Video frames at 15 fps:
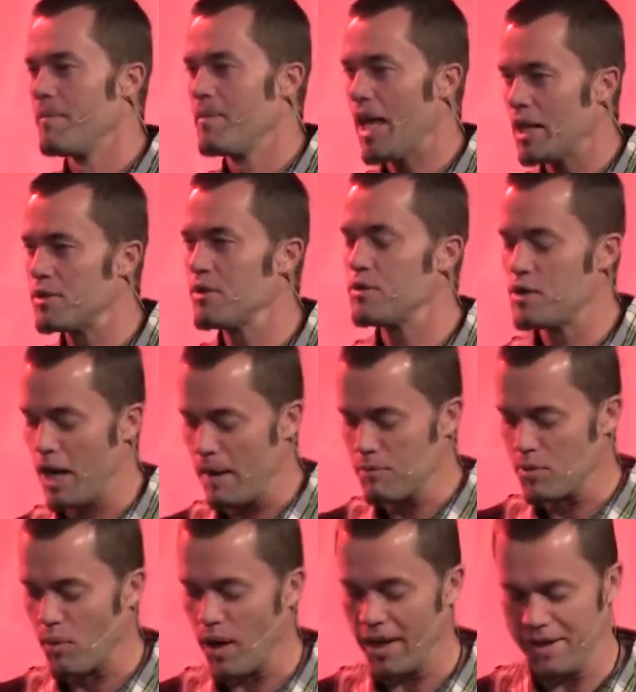That's who
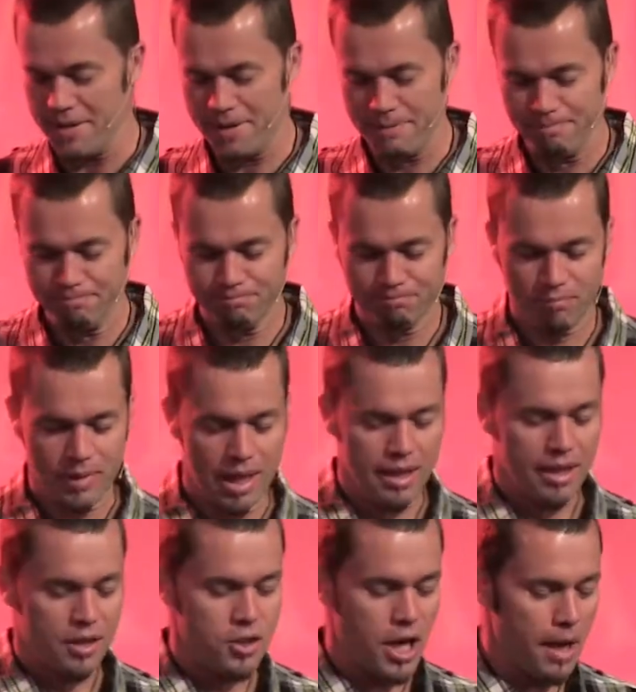James was.
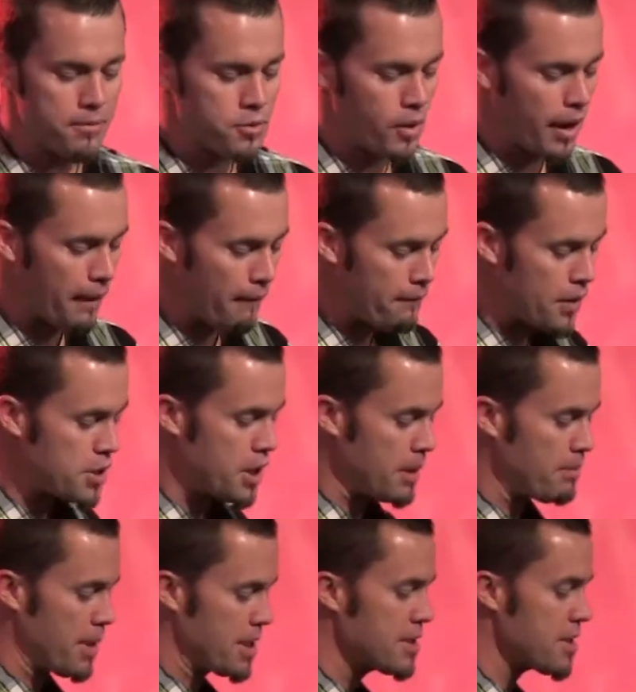James ran a
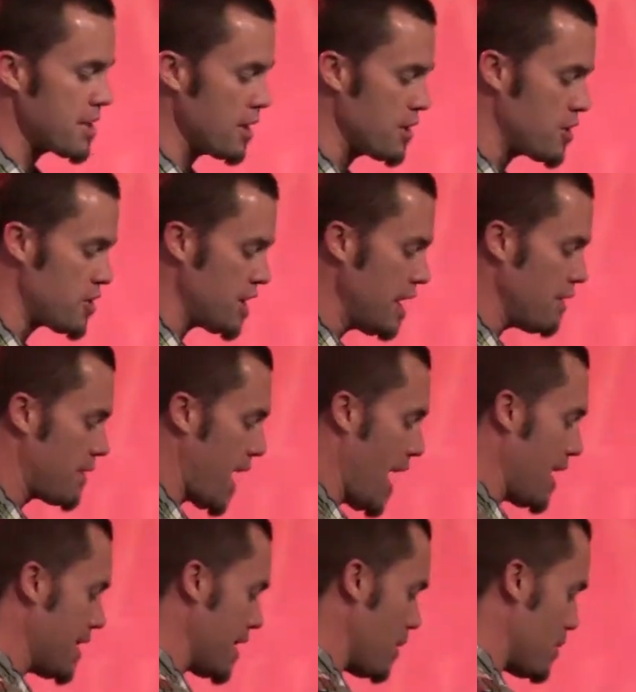fishing business on the Sea of
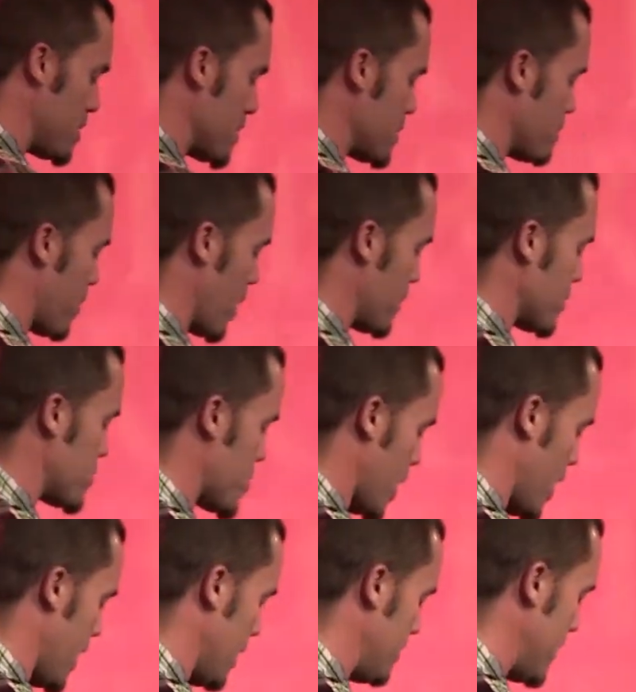Galilee with his brother
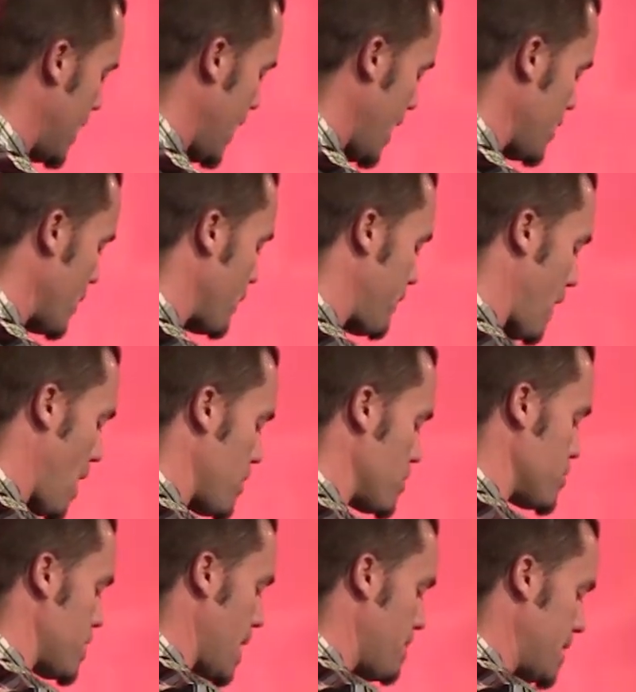John and their father
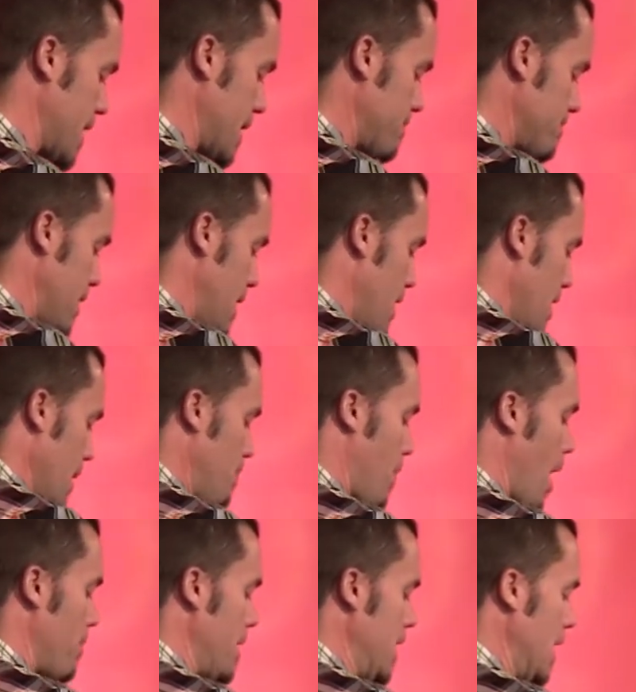Zebedee. They
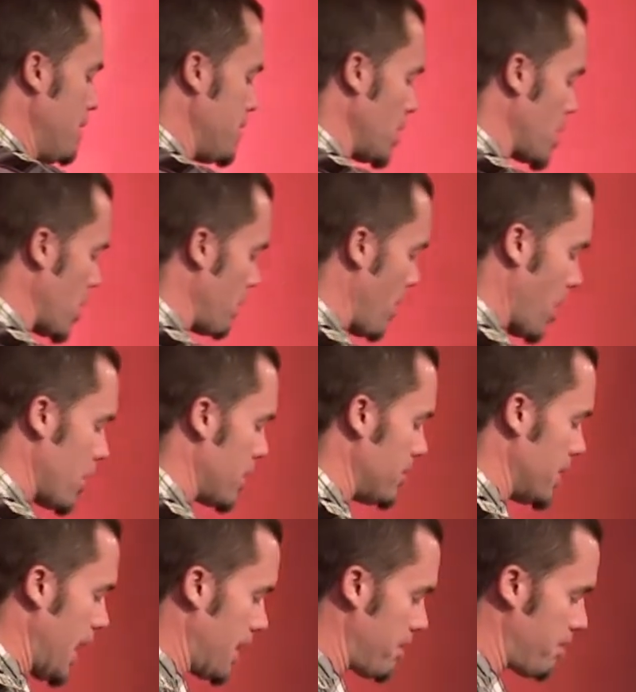probably lived in
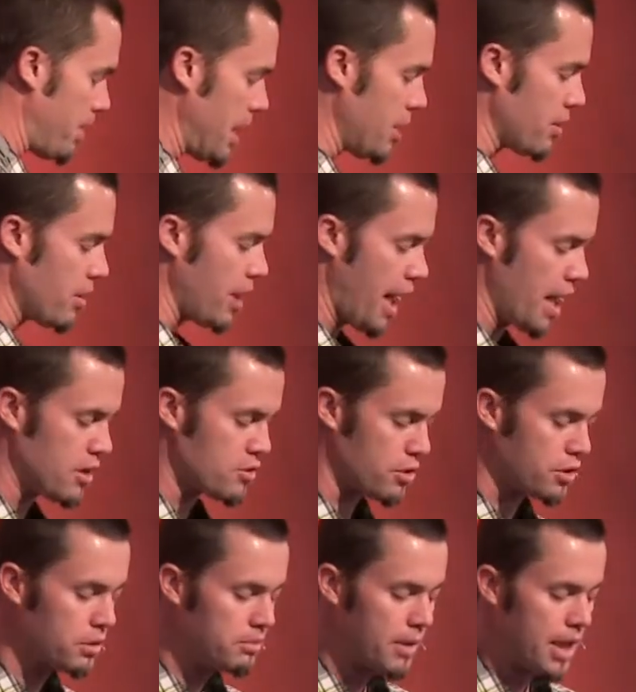Capernaum like Peter and
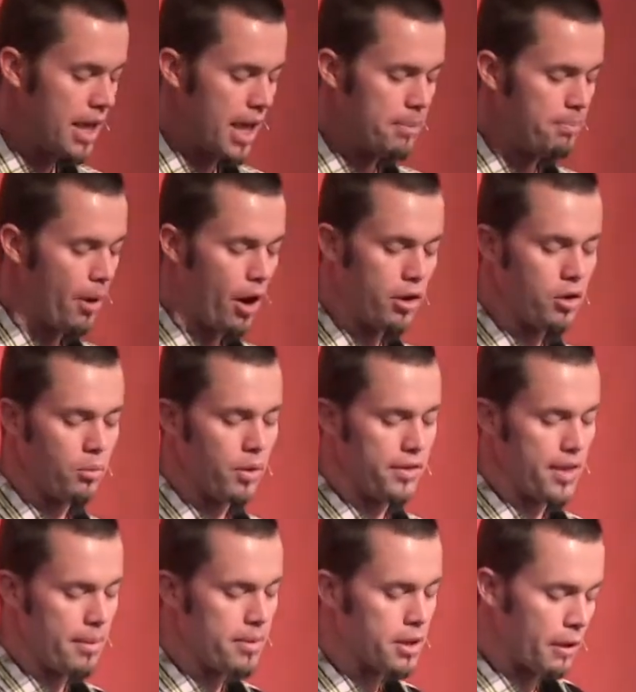Andrew and partnered with
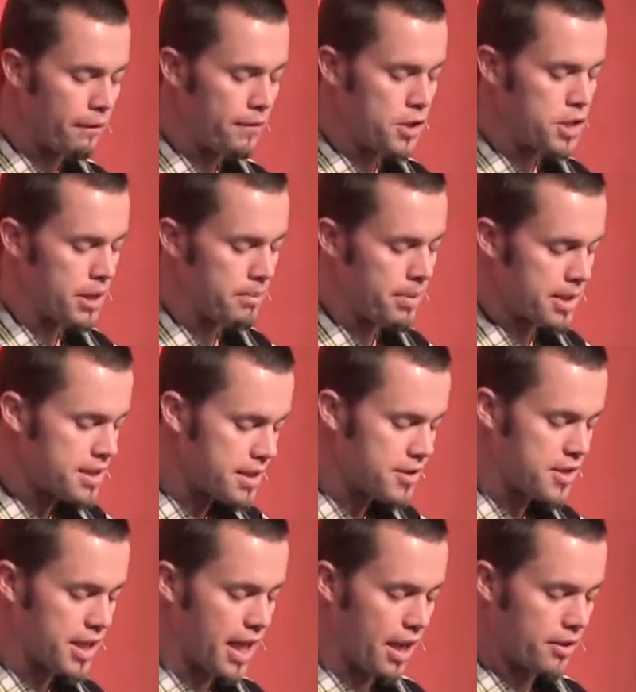them in their fishing business
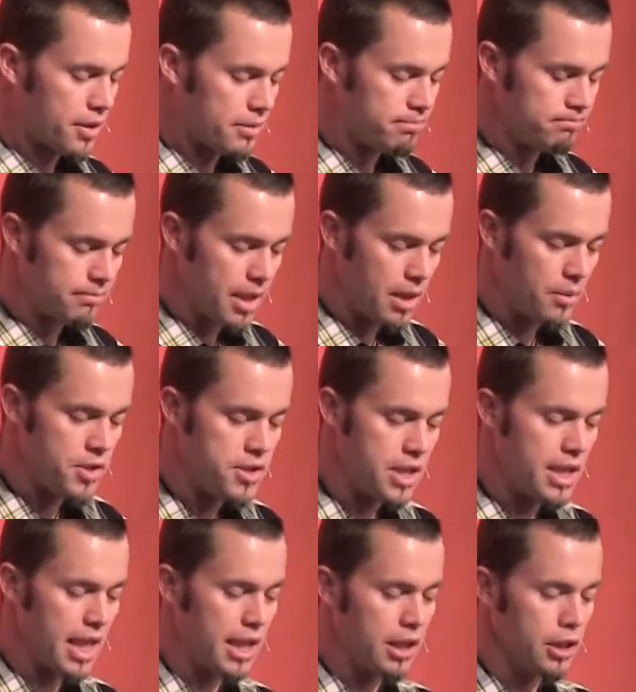together. And we
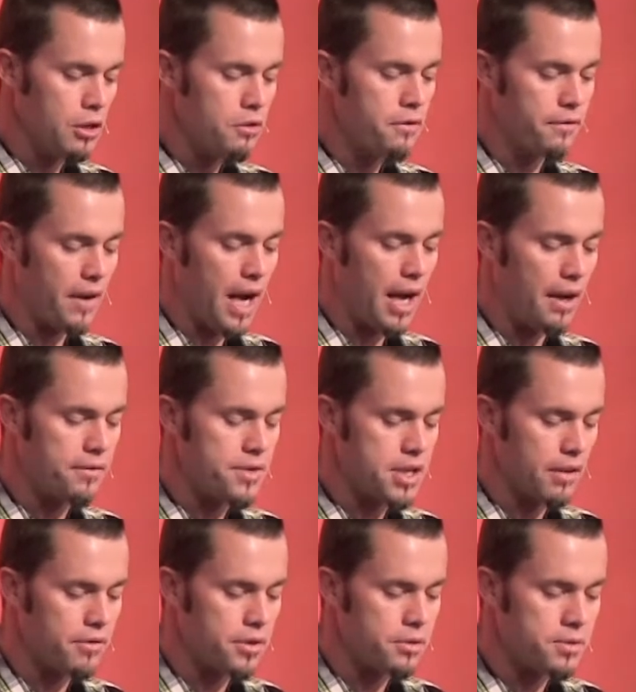see that in Luke 5
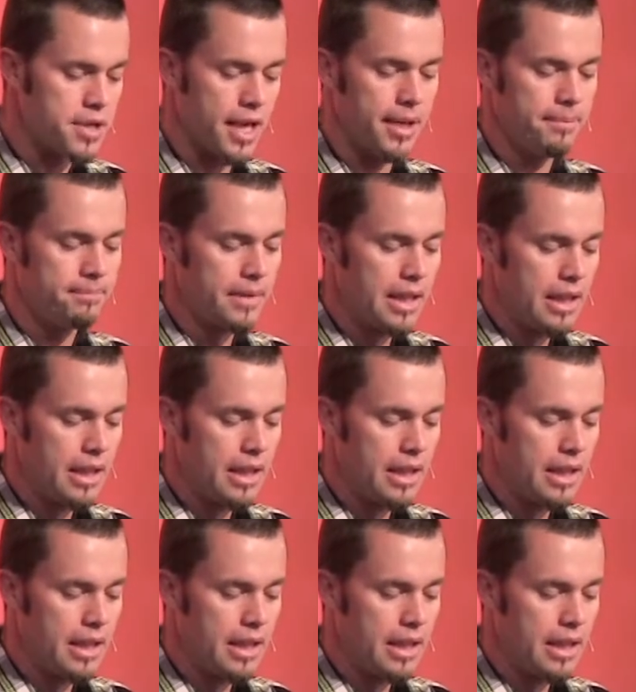7 through 10.